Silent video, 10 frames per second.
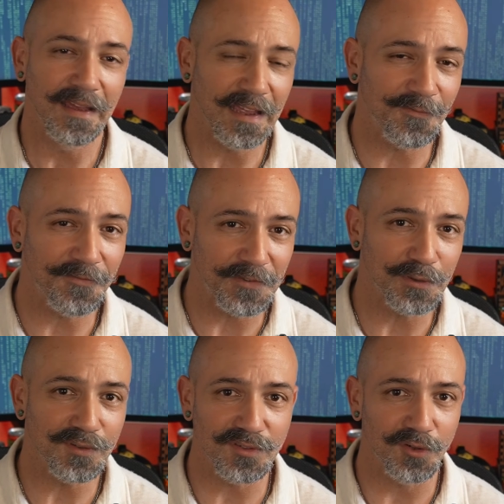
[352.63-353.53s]
It
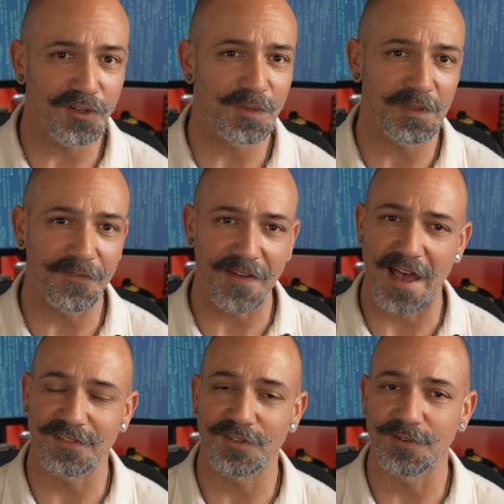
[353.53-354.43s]
feels noticeably
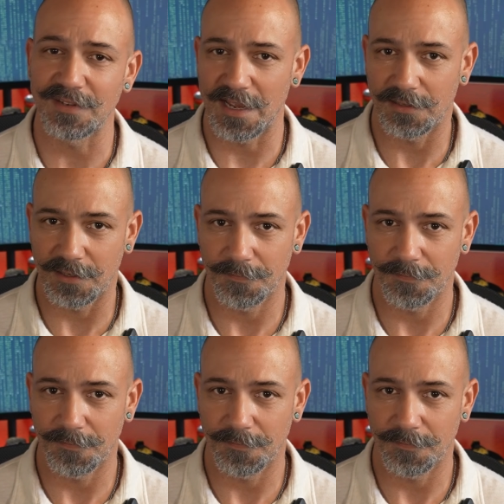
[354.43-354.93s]
faster daily.